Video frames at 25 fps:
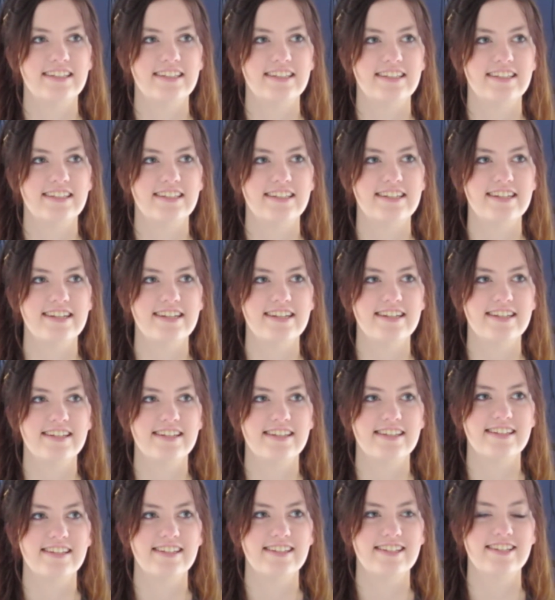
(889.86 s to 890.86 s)
she
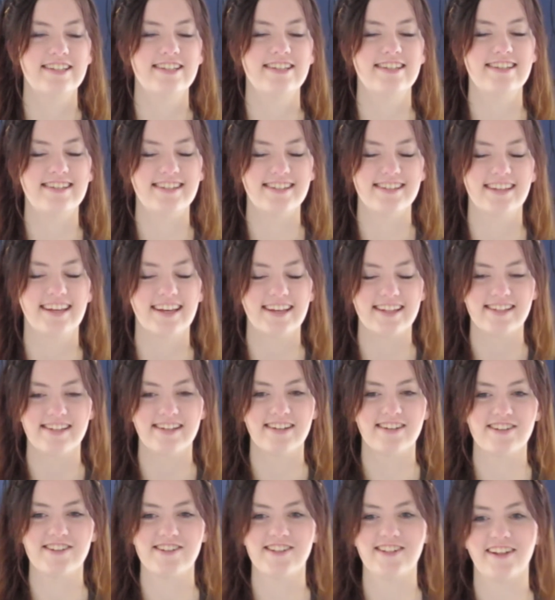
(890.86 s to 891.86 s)
just gets
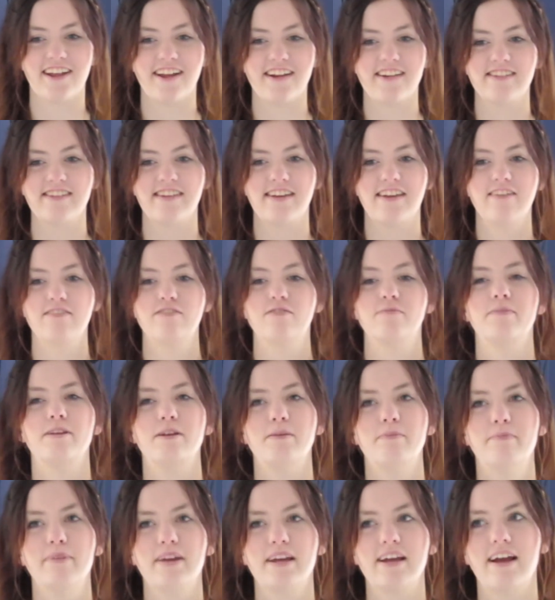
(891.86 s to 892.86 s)
there and she like gives me
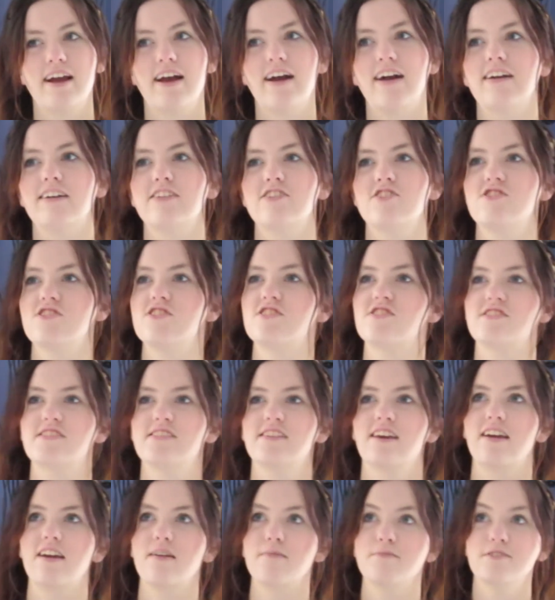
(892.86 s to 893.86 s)
a big hug, and she's
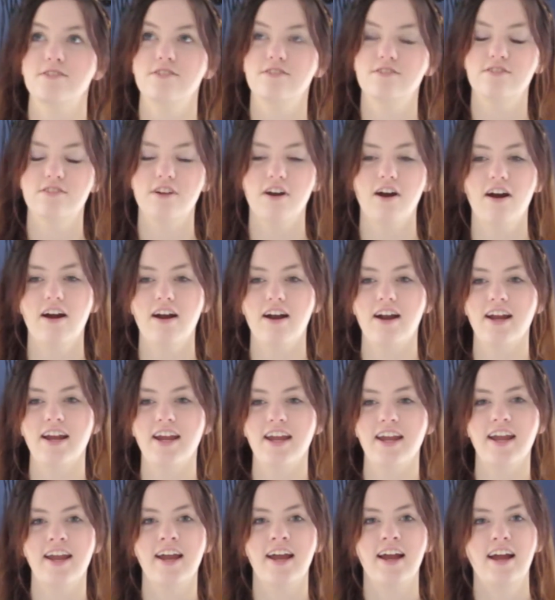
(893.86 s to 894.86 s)
like, I'm
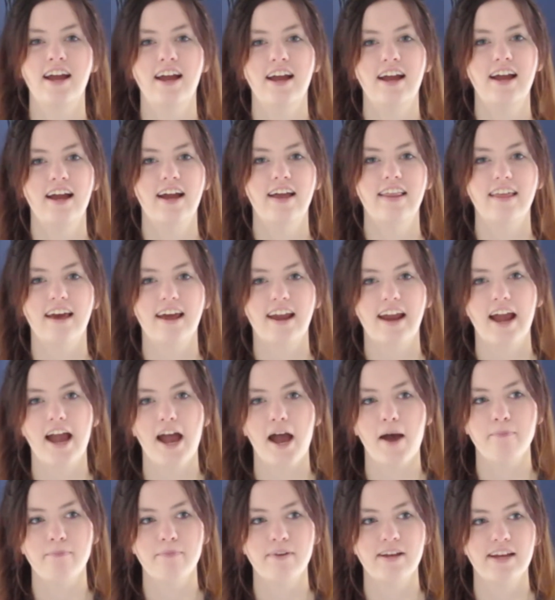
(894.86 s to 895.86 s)
sorry that
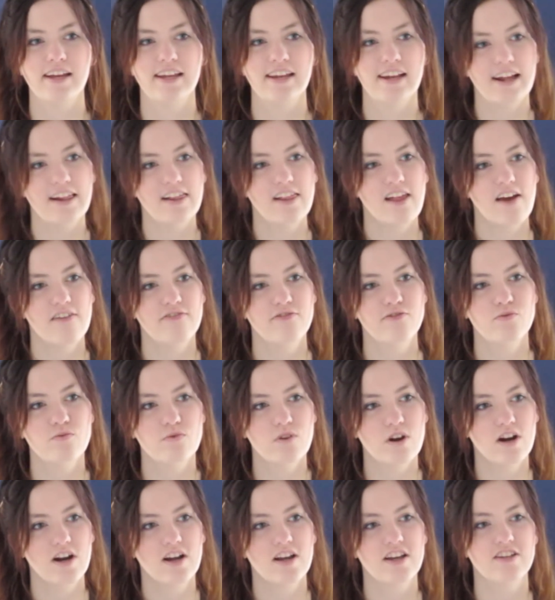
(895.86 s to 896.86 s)
happened. I left
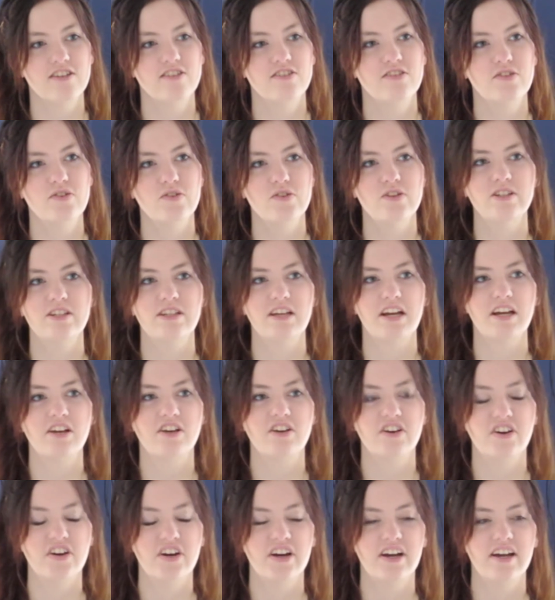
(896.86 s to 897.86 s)
work as soon as I
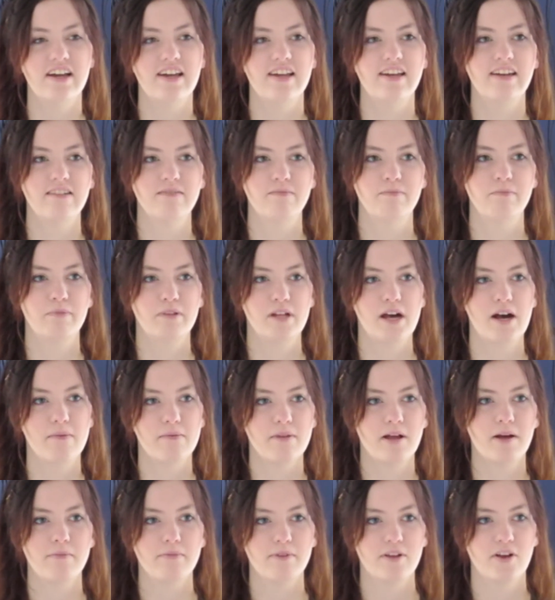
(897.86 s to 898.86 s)
could, blah,
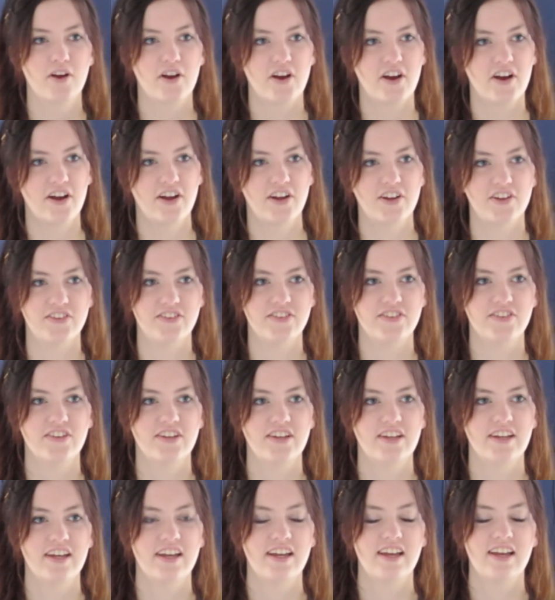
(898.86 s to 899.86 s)
blah, blah.
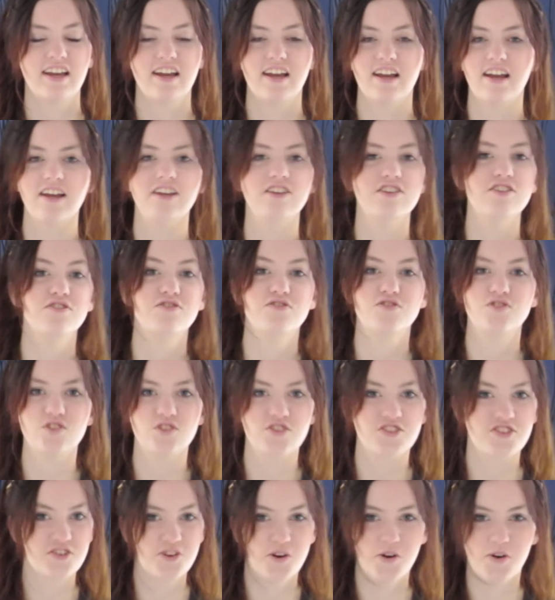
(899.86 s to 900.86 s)
End of
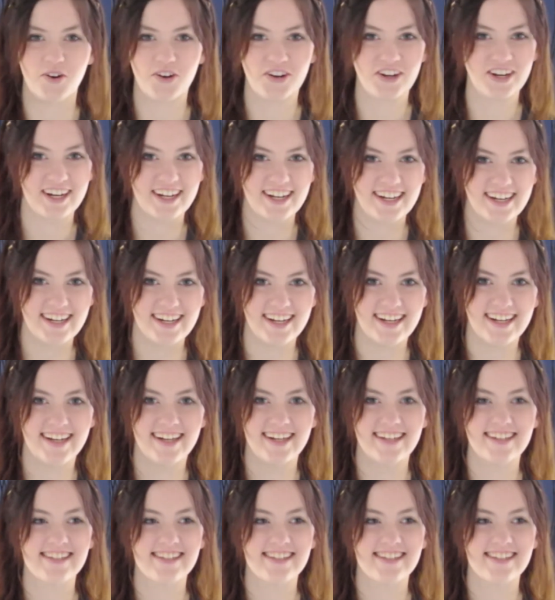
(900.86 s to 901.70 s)
story.